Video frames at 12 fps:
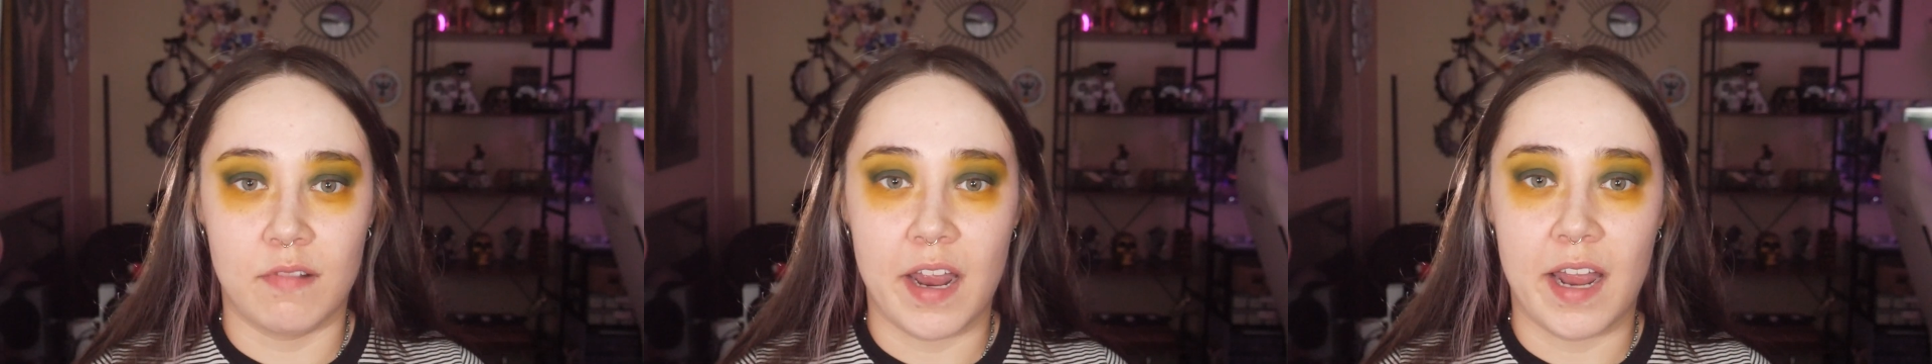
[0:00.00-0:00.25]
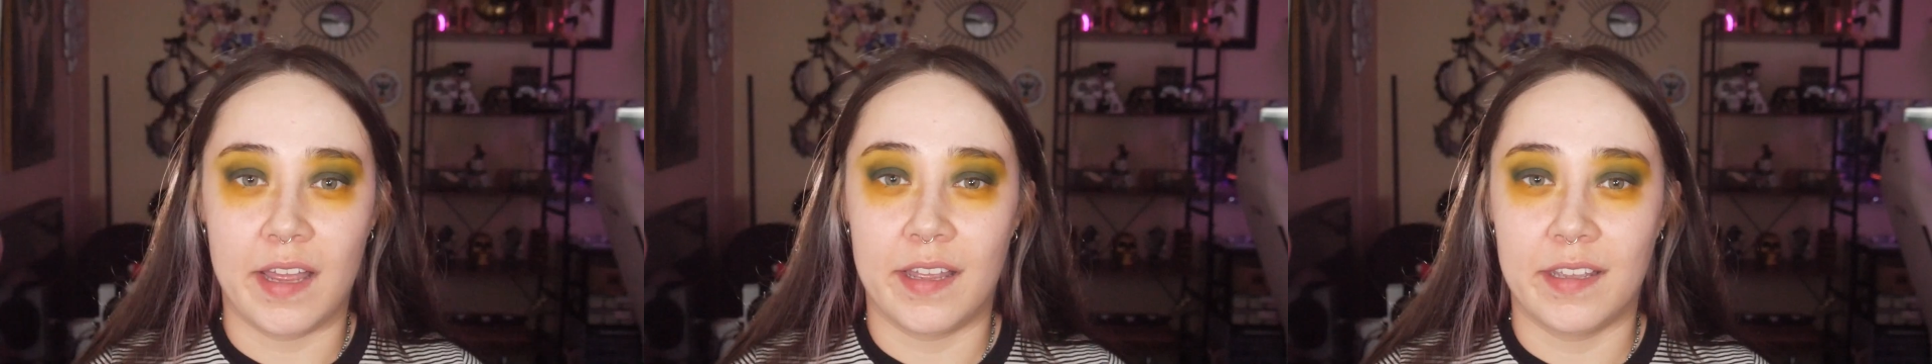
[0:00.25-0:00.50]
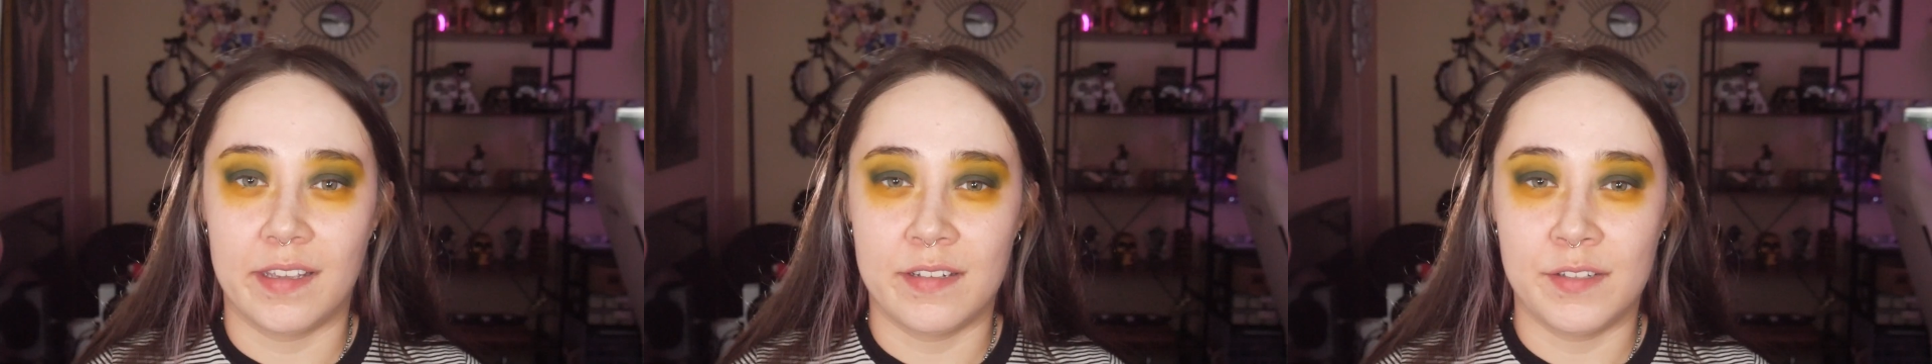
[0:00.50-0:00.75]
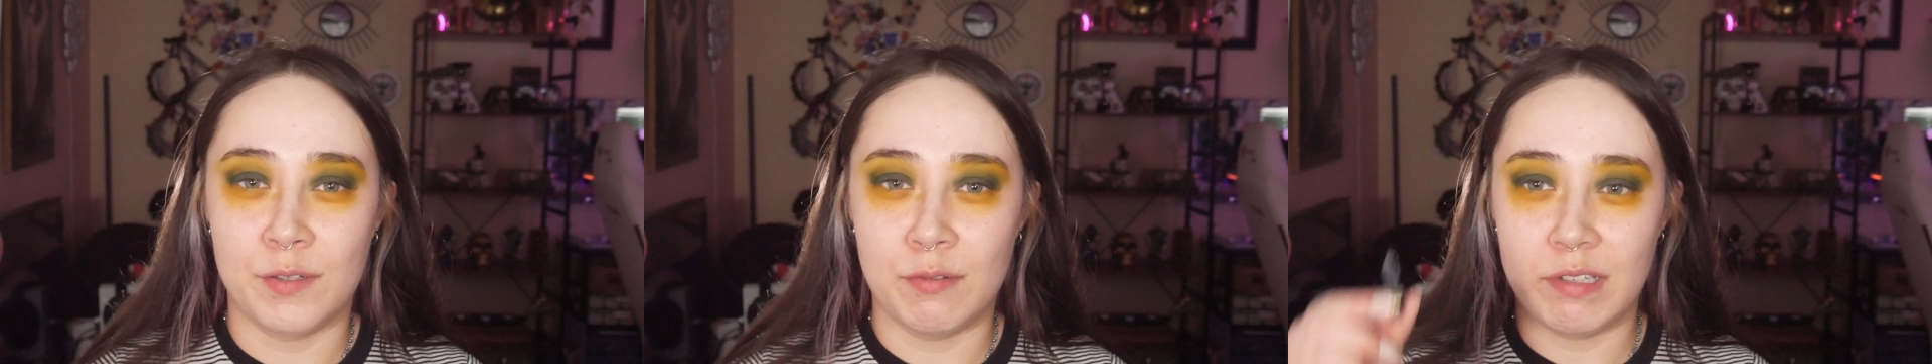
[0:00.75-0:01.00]
I
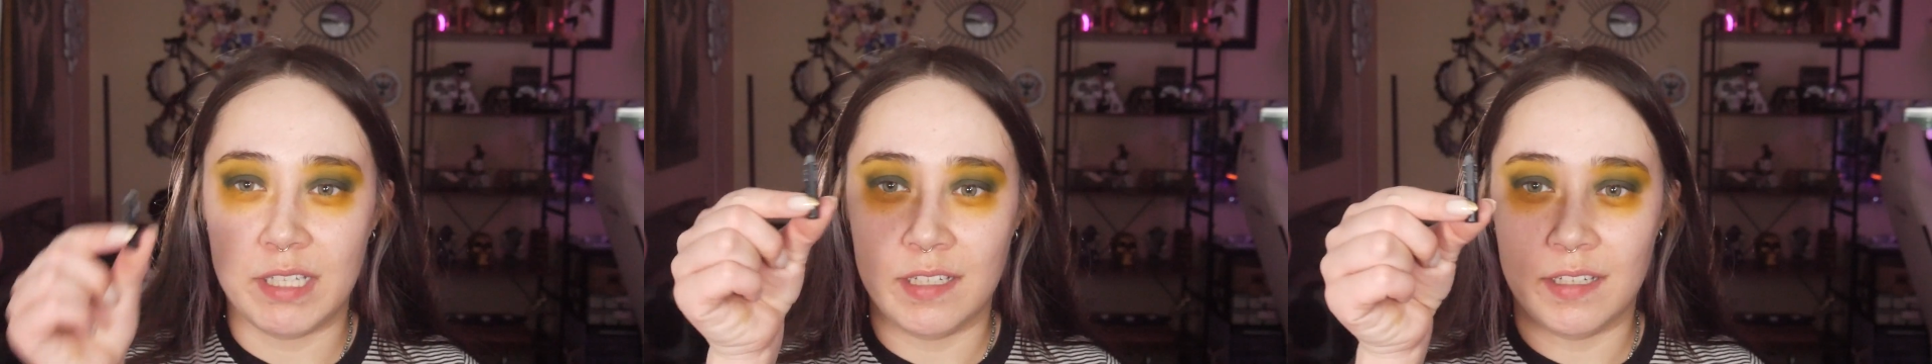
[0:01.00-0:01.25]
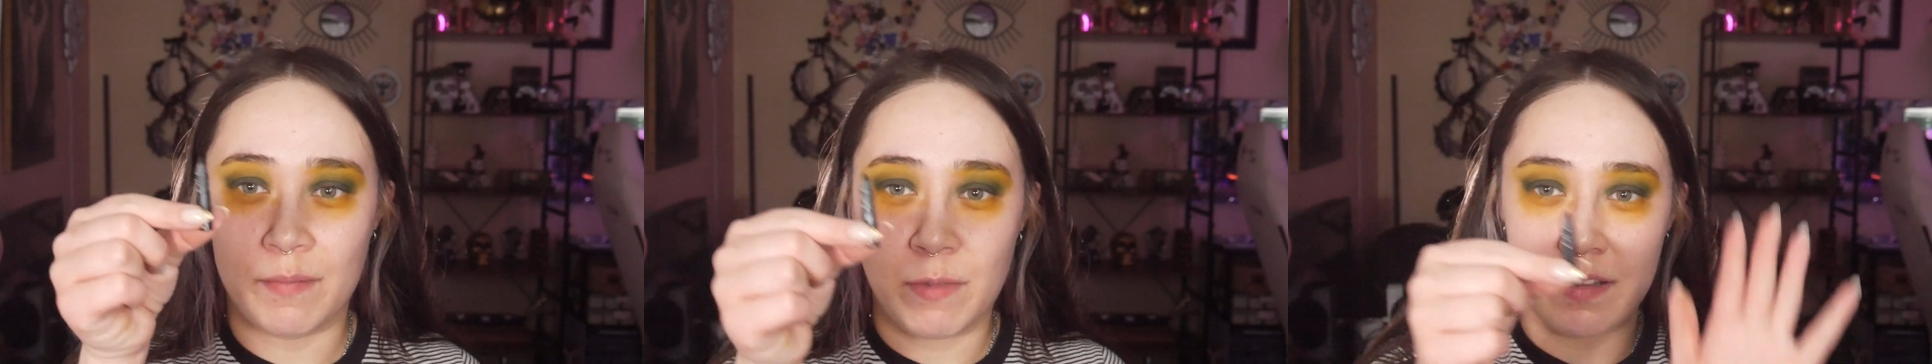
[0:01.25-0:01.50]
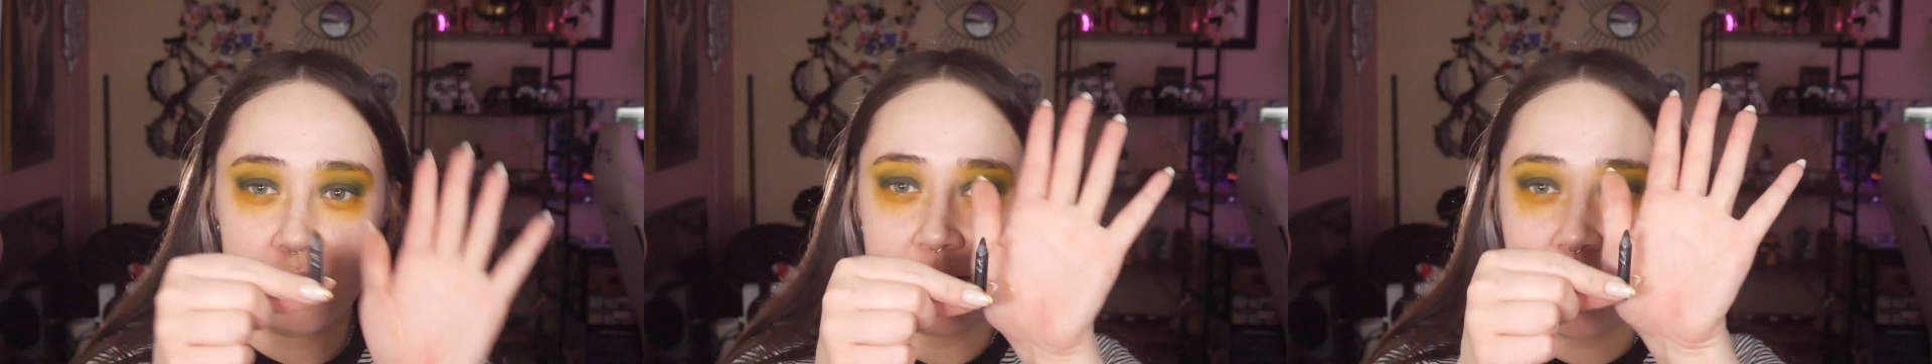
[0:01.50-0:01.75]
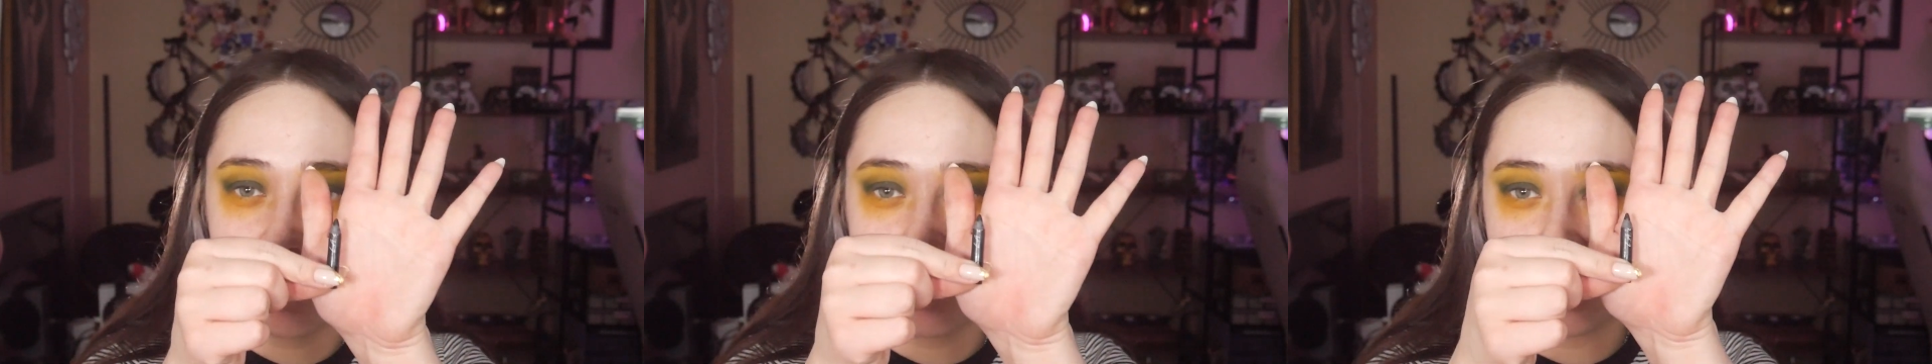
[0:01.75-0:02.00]
do think I'm on the
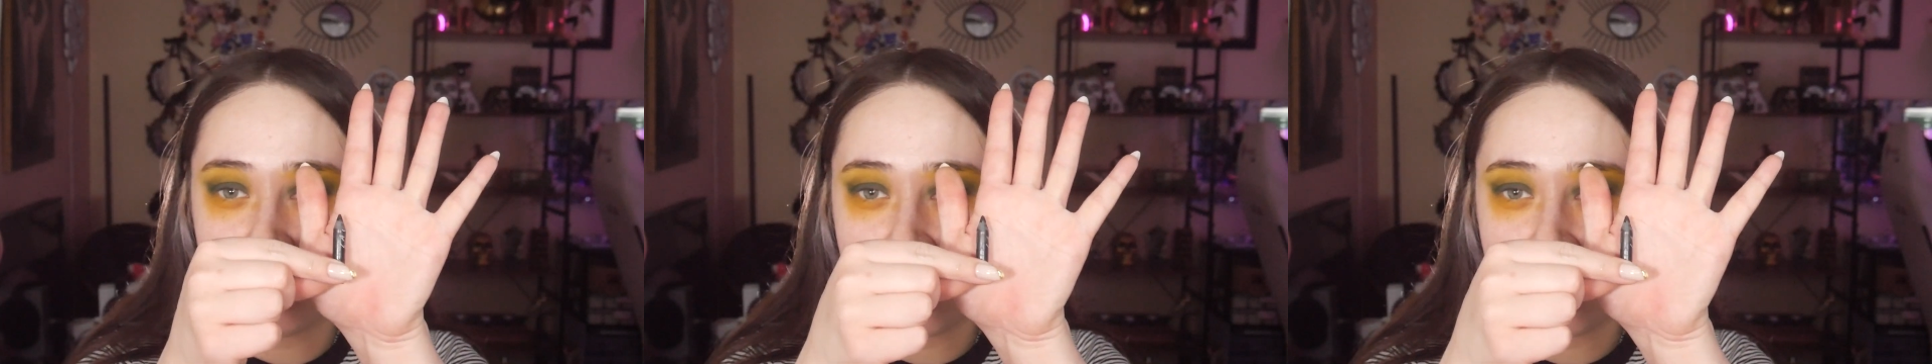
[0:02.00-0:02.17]
last